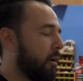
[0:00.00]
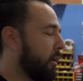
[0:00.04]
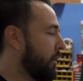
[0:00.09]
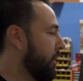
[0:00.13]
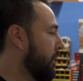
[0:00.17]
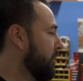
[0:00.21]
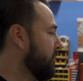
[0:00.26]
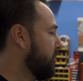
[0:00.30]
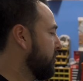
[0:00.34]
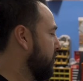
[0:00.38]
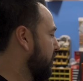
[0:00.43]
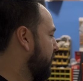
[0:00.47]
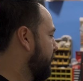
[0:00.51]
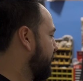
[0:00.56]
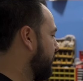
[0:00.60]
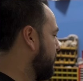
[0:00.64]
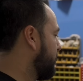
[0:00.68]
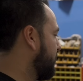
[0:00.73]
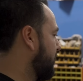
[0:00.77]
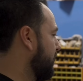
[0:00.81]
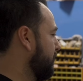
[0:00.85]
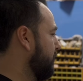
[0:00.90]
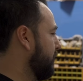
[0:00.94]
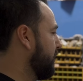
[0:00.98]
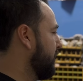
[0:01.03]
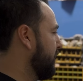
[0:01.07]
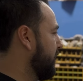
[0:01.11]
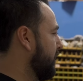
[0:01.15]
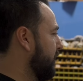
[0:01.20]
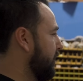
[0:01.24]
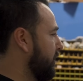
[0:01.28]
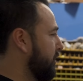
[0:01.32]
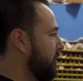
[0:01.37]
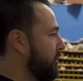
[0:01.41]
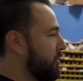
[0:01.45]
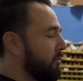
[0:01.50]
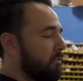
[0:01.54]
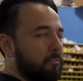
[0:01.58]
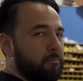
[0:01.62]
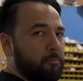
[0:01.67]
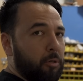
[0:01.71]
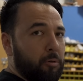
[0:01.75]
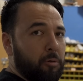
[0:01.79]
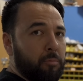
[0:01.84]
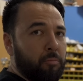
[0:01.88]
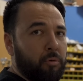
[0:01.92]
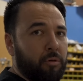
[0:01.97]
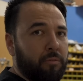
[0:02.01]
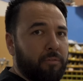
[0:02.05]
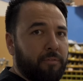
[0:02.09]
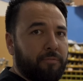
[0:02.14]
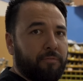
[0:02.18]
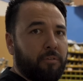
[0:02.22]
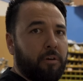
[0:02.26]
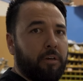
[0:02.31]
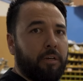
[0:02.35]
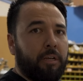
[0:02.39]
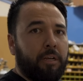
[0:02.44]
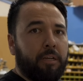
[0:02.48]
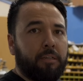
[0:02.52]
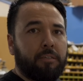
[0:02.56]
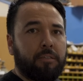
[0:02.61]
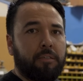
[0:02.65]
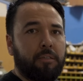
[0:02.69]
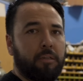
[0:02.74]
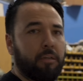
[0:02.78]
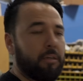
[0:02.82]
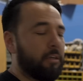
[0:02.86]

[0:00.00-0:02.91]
right guys, so the first thing we did is we removed the front end,